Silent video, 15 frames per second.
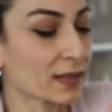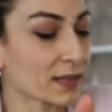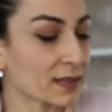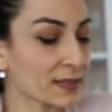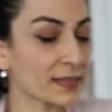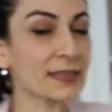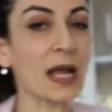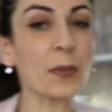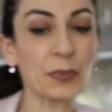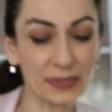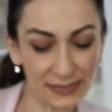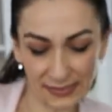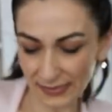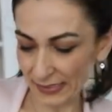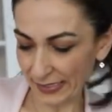Stop and
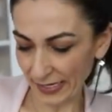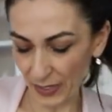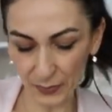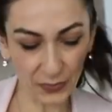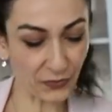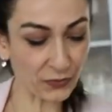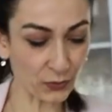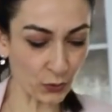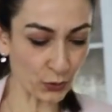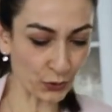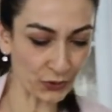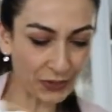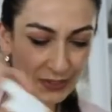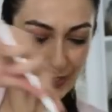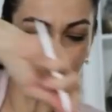scrape, of
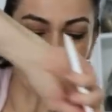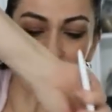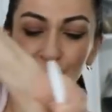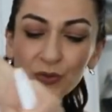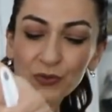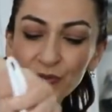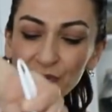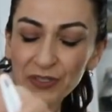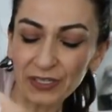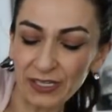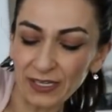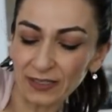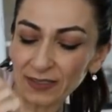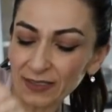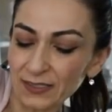course. Don't
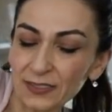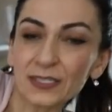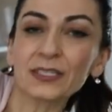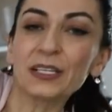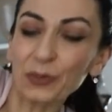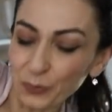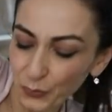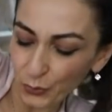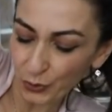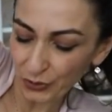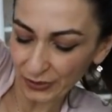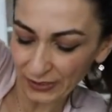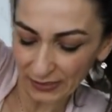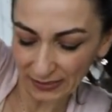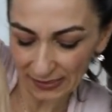forget, it's an
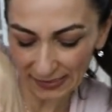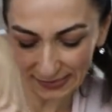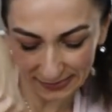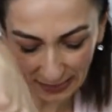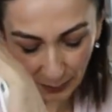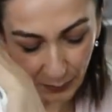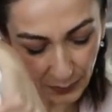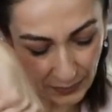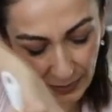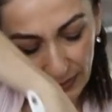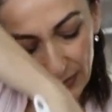important step.